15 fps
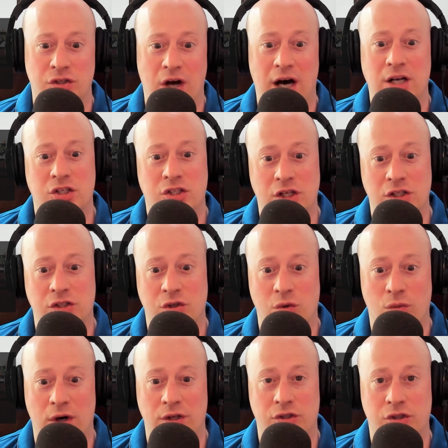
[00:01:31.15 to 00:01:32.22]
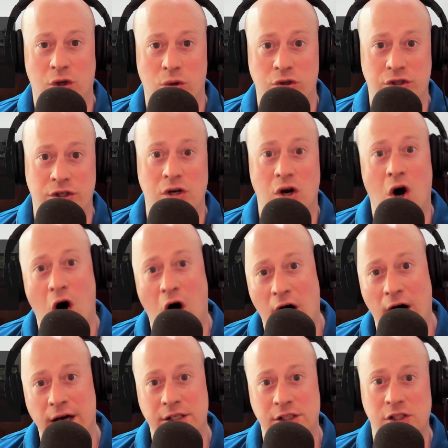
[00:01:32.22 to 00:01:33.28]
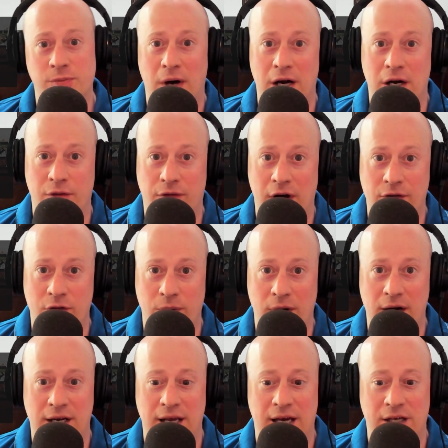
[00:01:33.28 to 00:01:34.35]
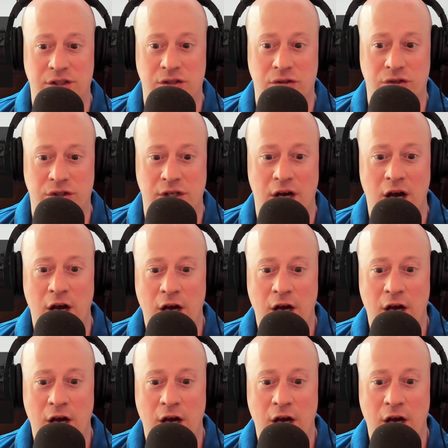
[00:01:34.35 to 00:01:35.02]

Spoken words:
not just the ones hosted on Spotify for podcasters.